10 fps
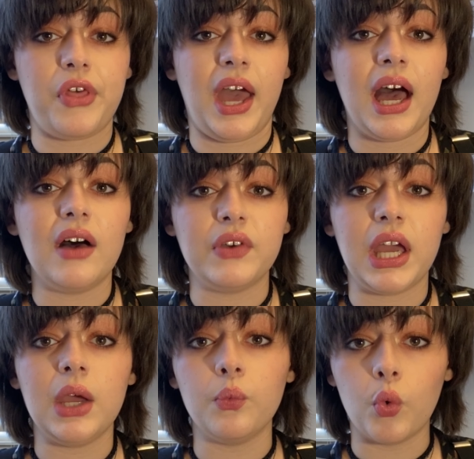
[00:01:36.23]
have
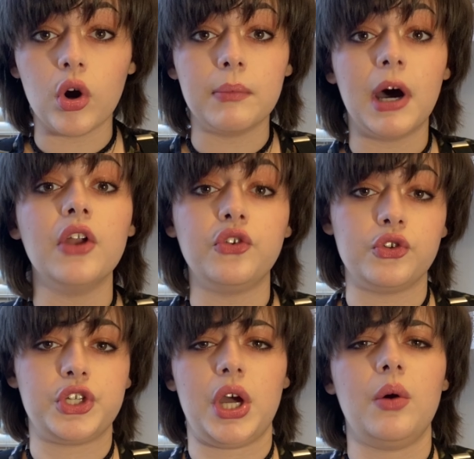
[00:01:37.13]
a warm
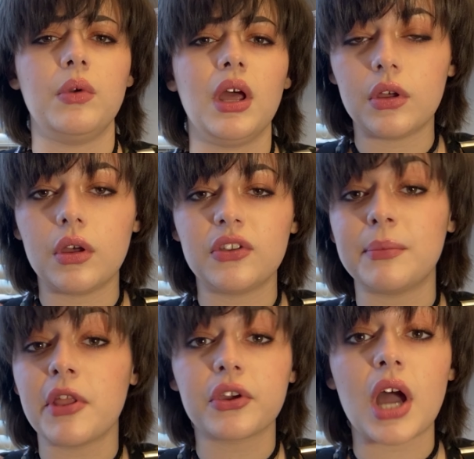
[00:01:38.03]
undertone.
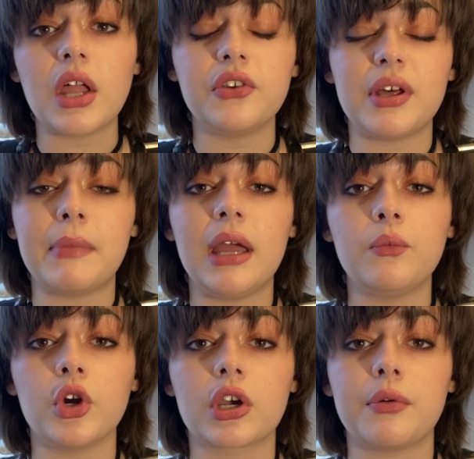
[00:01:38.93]
Some other colors that
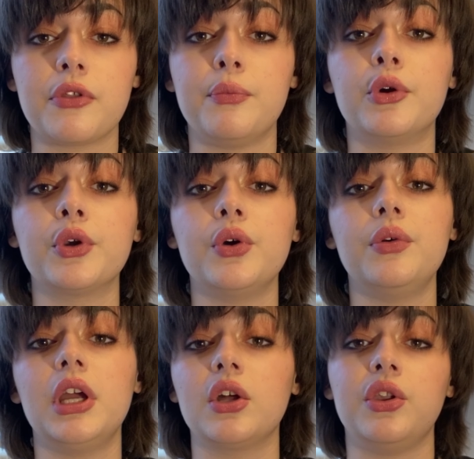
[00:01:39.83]
might work with
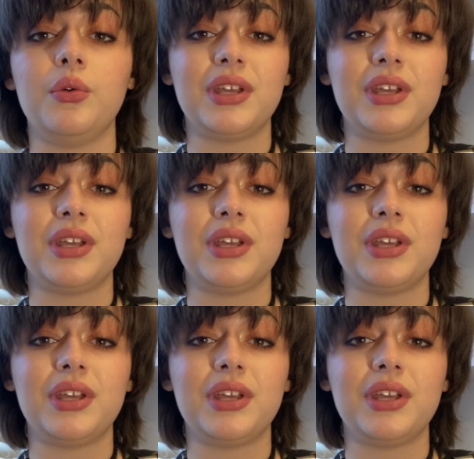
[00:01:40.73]
maroon include